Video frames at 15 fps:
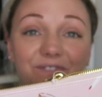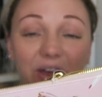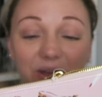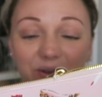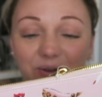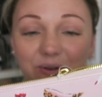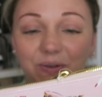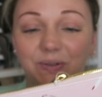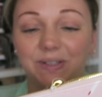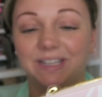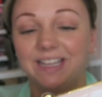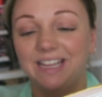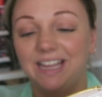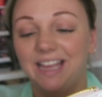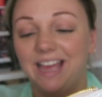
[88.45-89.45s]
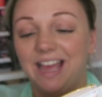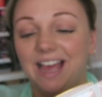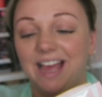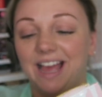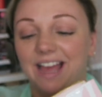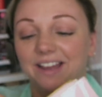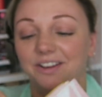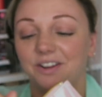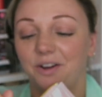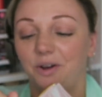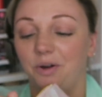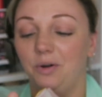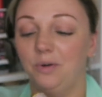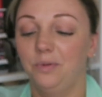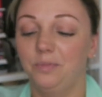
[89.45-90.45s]
phone. And
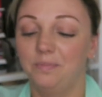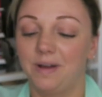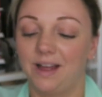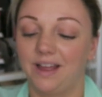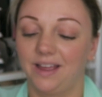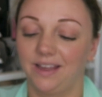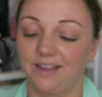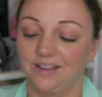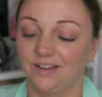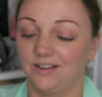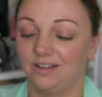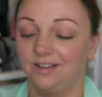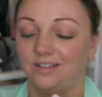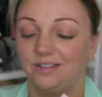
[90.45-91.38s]
oh my god.